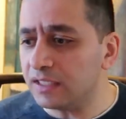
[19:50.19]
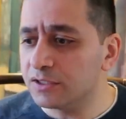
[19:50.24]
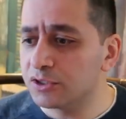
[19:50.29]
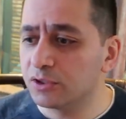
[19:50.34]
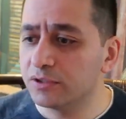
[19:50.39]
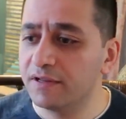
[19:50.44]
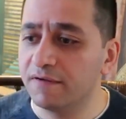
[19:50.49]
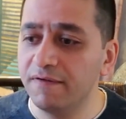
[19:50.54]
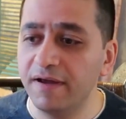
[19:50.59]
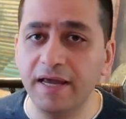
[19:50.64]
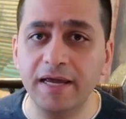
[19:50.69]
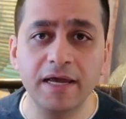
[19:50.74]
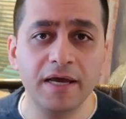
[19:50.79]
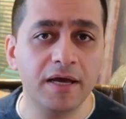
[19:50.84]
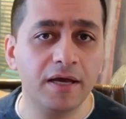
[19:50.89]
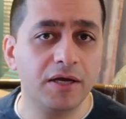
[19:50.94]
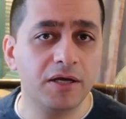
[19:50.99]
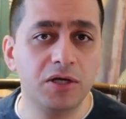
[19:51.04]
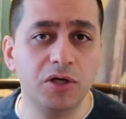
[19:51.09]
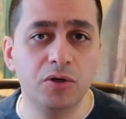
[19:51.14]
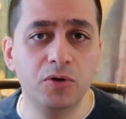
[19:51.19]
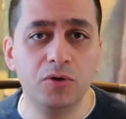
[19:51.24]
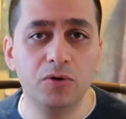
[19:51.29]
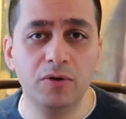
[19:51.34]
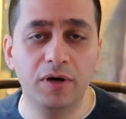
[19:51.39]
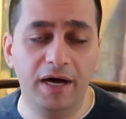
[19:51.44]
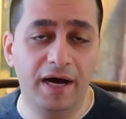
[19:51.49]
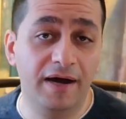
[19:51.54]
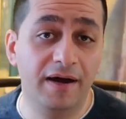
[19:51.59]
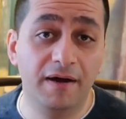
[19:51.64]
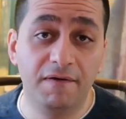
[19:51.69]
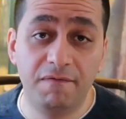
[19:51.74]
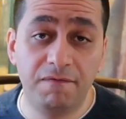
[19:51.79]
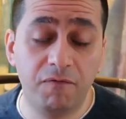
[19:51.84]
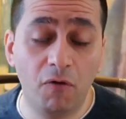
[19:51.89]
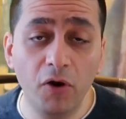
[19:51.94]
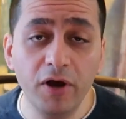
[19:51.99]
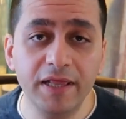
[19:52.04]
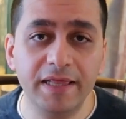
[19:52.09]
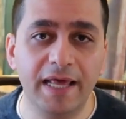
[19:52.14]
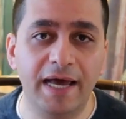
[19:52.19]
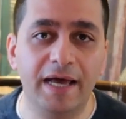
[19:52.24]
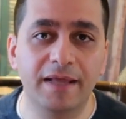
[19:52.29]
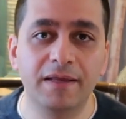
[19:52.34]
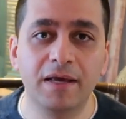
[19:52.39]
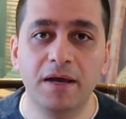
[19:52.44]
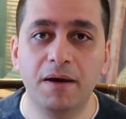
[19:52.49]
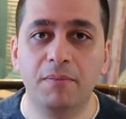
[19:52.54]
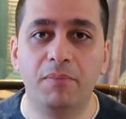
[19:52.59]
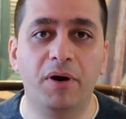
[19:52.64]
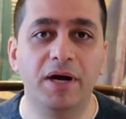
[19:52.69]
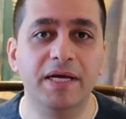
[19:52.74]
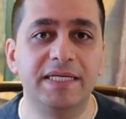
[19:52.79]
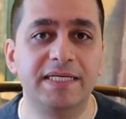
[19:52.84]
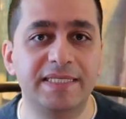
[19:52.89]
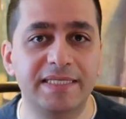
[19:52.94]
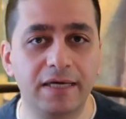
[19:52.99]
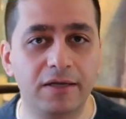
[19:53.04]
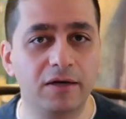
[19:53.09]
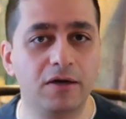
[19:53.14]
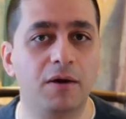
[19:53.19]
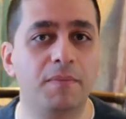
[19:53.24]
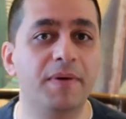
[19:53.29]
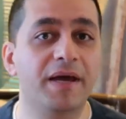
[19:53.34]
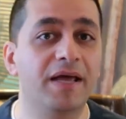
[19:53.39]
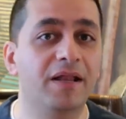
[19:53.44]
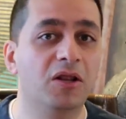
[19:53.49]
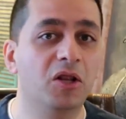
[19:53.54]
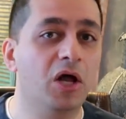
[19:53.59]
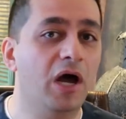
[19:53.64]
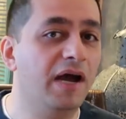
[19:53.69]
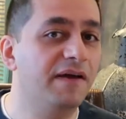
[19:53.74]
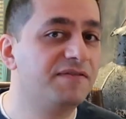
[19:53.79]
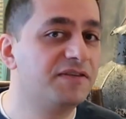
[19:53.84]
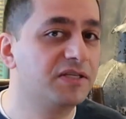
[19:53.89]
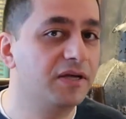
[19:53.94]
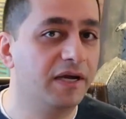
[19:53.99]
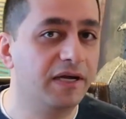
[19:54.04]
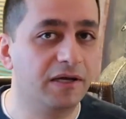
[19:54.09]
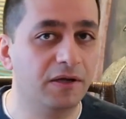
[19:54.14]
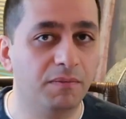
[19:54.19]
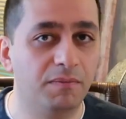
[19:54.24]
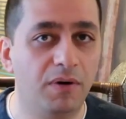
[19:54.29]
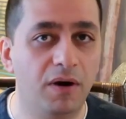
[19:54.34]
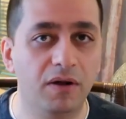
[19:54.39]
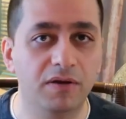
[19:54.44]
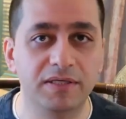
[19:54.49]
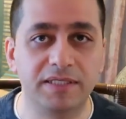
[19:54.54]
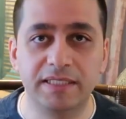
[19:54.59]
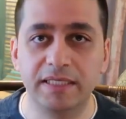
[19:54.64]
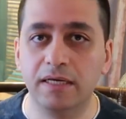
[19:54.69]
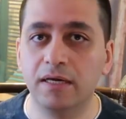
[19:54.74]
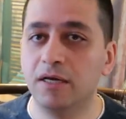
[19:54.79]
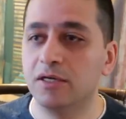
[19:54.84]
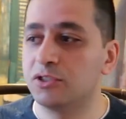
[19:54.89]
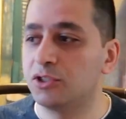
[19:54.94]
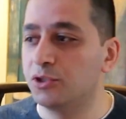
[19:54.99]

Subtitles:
So the way you avoid that by setting up a lifecycle policy.